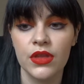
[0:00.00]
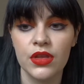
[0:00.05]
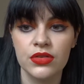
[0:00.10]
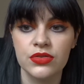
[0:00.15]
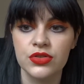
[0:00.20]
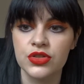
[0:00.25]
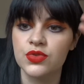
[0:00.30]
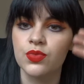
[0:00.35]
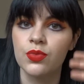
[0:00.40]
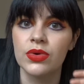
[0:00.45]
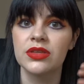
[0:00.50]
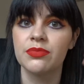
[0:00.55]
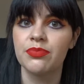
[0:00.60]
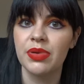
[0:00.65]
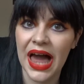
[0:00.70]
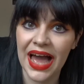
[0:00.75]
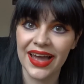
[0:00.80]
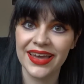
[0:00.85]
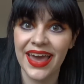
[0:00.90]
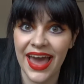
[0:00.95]
just with
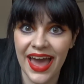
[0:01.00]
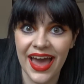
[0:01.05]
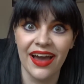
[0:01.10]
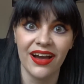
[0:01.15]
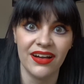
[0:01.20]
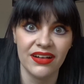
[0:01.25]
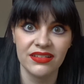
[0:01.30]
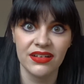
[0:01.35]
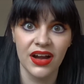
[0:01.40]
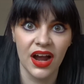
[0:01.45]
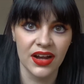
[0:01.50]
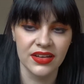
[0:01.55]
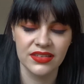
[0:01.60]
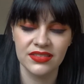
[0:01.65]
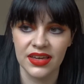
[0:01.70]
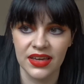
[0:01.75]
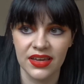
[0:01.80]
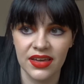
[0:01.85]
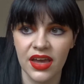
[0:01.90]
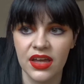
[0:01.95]
black hair, I
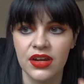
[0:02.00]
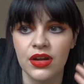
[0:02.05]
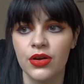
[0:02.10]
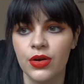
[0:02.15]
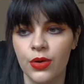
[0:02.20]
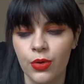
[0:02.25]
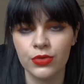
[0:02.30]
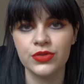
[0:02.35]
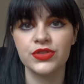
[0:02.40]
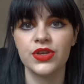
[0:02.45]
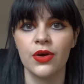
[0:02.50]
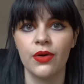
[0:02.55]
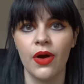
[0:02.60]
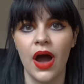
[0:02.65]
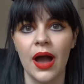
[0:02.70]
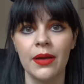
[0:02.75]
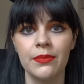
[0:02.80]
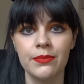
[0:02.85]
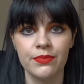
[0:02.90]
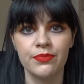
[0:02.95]
think. And
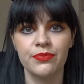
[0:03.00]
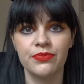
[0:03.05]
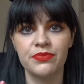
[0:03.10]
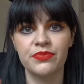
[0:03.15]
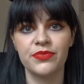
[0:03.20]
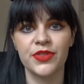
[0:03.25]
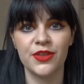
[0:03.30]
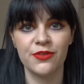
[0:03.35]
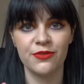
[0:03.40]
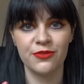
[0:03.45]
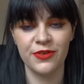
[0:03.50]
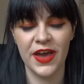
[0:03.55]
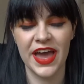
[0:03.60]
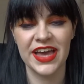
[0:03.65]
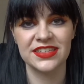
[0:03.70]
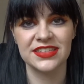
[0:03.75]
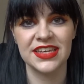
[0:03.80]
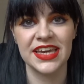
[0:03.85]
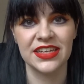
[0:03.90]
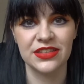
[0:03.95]
I'm
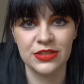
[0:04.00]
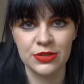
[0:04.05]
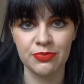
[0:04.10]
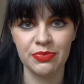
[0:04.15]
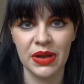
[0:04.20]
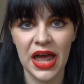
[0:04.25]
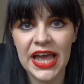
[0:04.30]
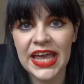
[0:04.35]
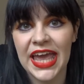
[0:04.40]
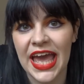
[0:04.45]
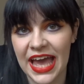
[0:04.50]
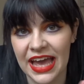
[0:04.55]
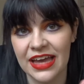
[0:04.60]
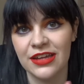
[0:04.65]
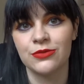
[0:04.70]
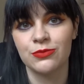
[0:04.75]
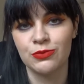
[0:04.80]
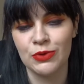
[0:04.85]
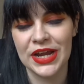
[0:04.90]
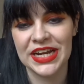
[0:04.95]
fair-skinned,
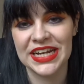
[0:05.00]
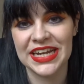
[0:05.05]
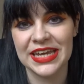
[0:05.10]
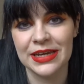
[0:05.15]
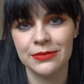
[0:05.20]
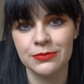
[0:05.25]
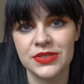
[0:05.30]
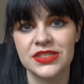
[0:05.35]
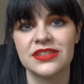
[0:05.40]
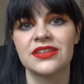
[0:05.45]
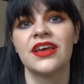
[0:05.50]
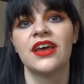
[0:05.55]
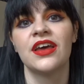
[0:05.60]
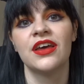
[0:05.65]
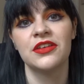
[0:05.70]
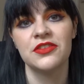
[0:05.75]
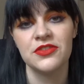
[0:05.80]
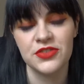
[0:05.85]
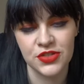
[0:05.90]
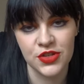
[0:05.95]
black-haired, red lips.
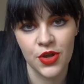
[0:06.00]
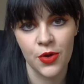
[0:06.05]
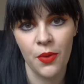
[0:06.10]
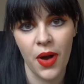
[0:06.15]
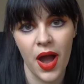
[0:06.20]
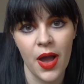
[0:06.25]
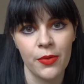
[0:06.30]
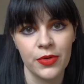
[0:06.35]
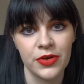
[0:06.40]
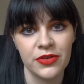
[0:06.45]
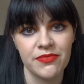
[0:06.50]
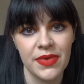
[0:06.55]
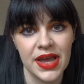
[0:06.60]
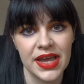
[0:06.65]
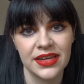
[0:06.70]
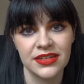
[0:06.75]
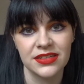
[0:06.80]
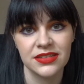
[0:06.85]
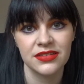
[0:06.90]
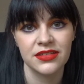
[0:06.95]
Snow White would have
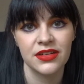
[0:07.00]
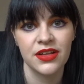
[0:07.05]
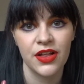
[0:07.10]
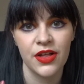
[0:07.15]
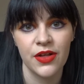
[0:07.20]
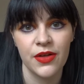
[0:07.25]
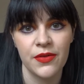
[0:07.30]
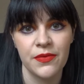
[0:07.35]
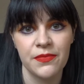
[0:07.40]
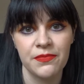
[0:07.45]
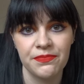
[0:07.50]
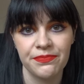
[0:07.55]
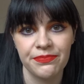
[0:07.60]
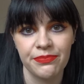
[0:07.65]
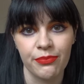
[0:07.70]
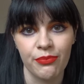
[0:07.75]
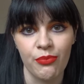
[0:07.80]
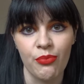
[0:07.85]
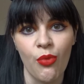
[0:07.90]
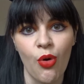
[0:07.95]
made
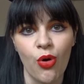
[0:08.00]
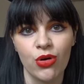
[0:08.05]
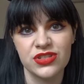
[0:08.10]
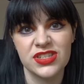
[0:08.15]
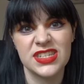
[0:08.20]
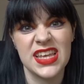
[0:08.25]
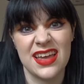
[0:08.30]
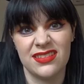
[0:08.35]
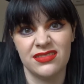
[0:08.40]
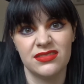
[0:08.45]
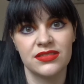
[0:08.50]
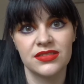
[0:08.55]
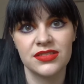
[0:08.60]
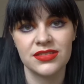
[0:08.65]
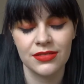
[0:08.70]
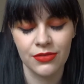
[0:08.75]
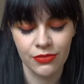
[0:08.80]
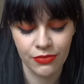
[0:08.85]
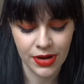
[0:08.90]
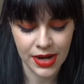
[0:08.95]
more
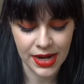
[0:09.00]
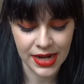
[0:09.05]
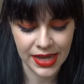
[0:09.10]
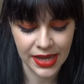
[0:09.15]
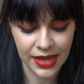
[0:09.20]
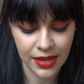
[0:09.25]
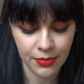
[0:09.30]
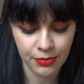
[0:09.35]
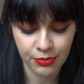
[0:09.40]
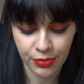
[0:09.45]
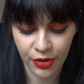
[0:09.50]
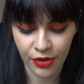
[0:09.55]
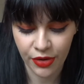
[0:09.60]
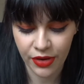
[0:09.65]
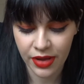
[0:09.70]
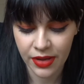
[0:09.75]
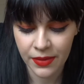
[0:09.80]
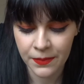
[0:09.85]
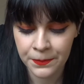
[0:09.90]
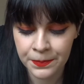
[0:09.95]
sense, really.
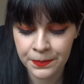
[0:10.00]
But